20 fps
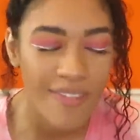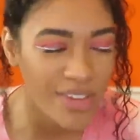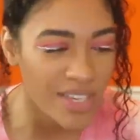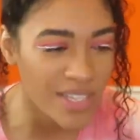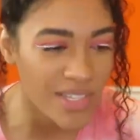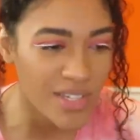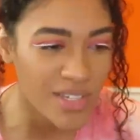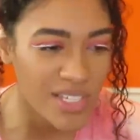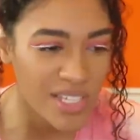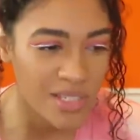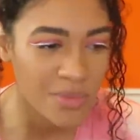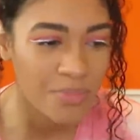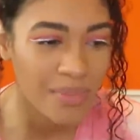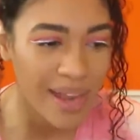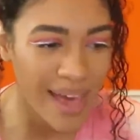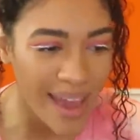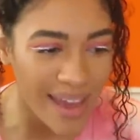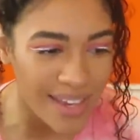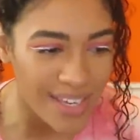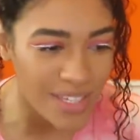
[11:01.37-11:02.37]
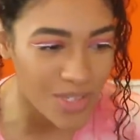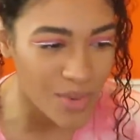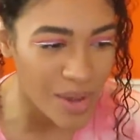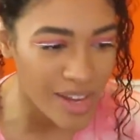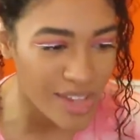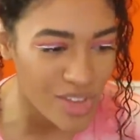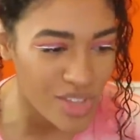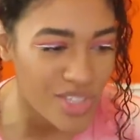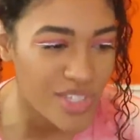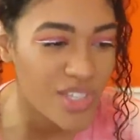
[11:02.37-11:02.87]
I think it's because it's black as
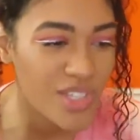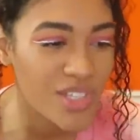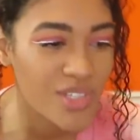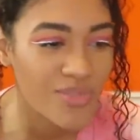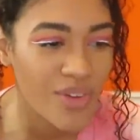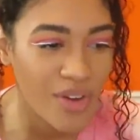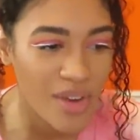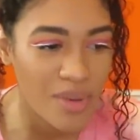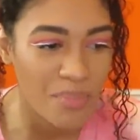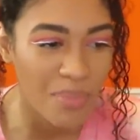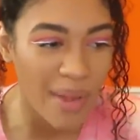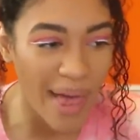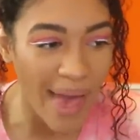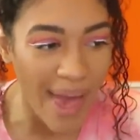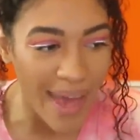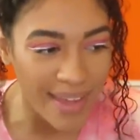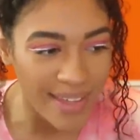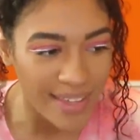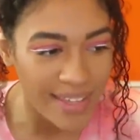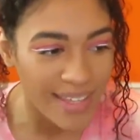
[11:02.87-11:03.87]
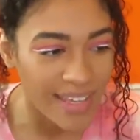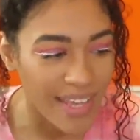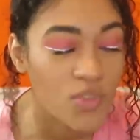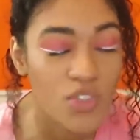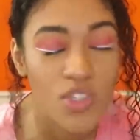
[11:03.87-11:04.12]
well. It just looks very black.